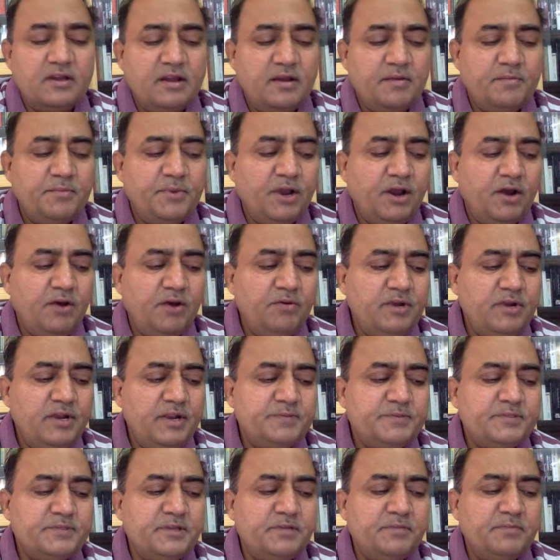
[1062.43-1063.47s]
Brown
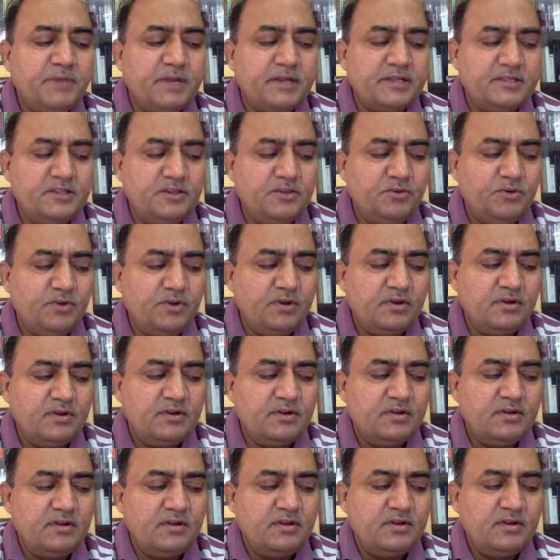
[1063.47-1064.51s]
lives in Barcelona.
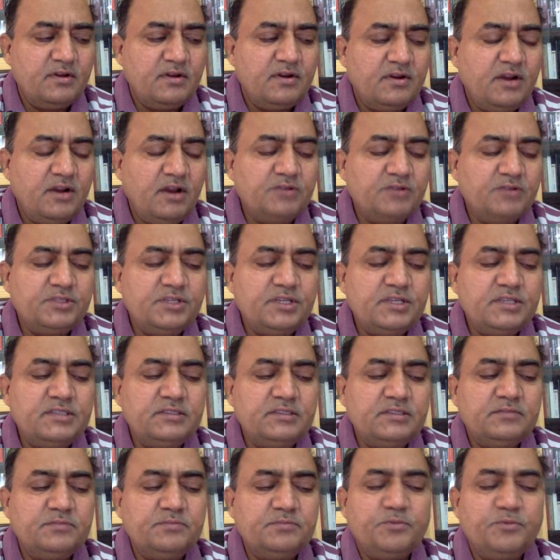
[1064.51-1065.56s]
Now these
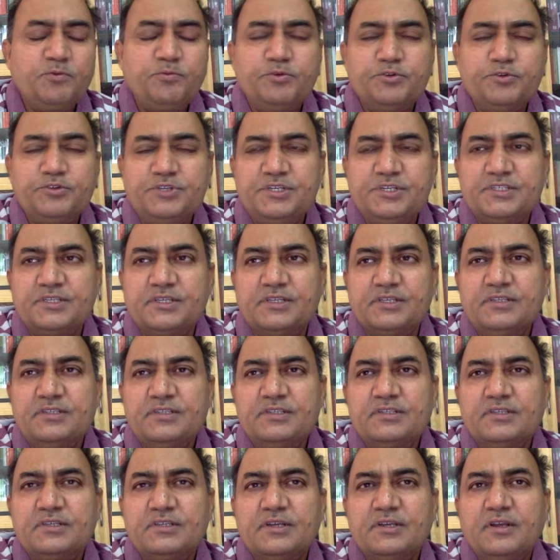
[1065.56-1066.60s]
propositions,
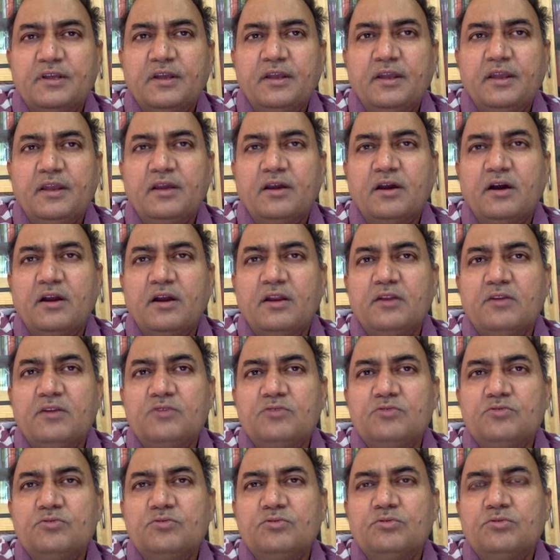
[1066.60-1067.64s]
according
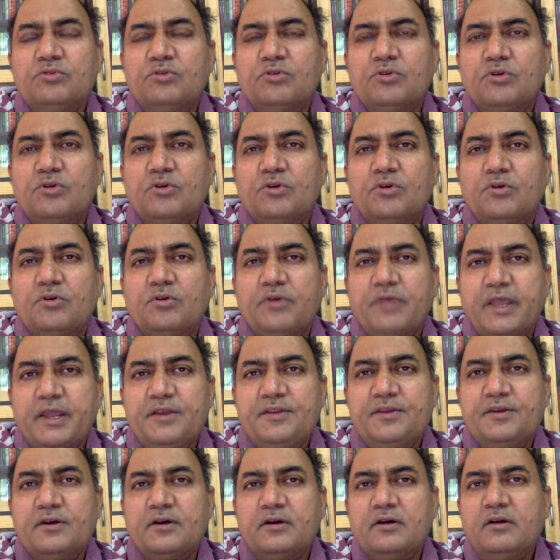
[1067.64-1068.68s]
to
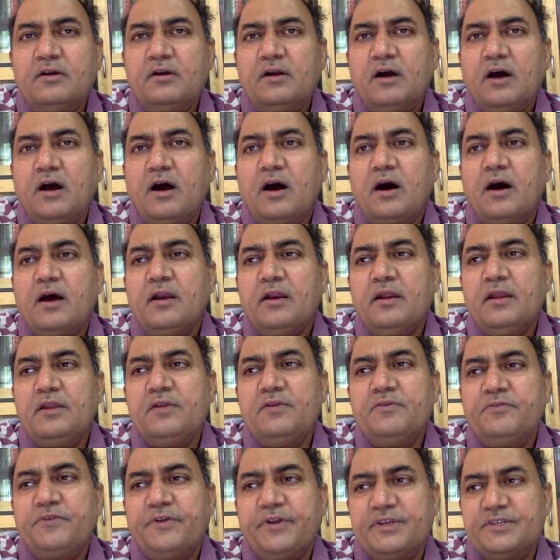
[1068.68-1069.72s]
Gettier, are
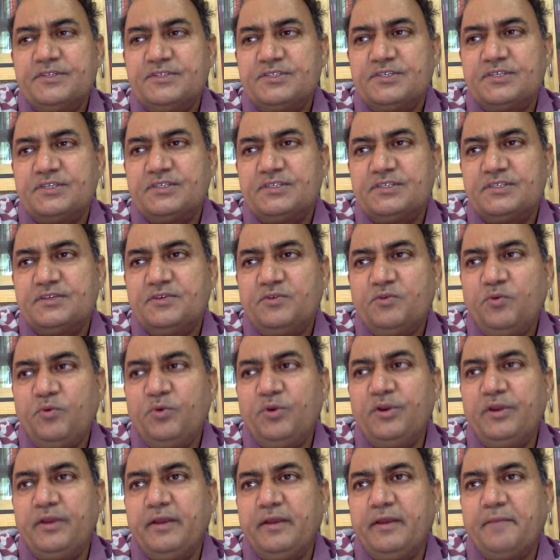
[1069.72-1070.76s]
inferences
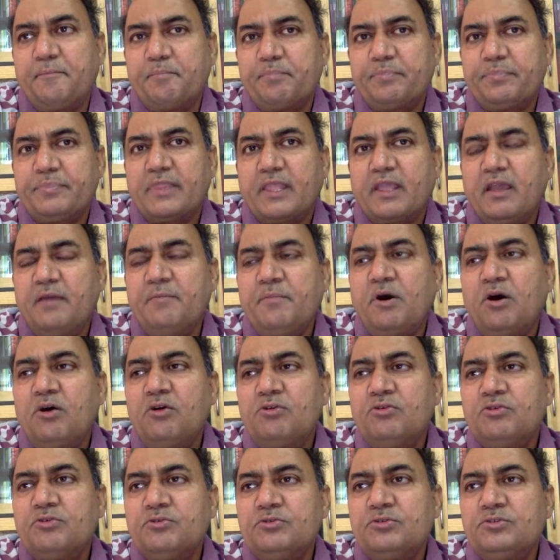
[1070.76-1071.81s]
only, about
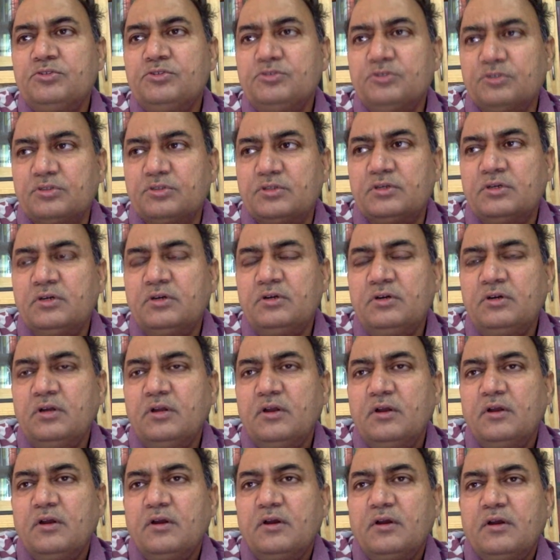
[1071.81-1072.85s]
whose truth
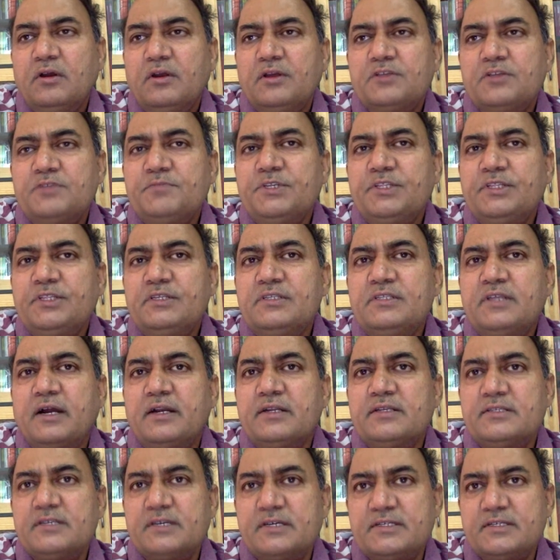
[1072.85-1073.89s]
Smith is not
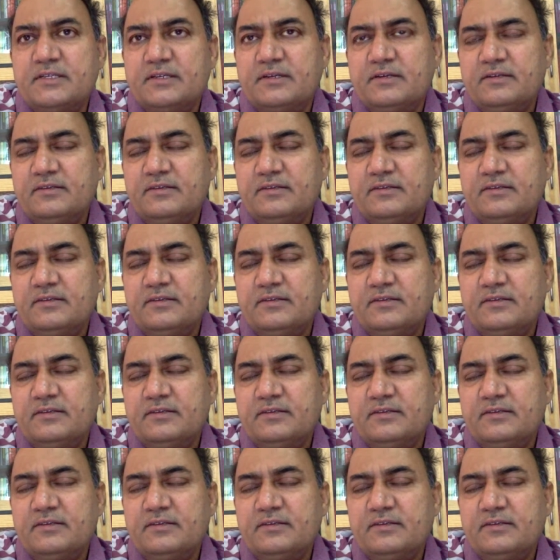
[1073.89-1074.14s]
certain.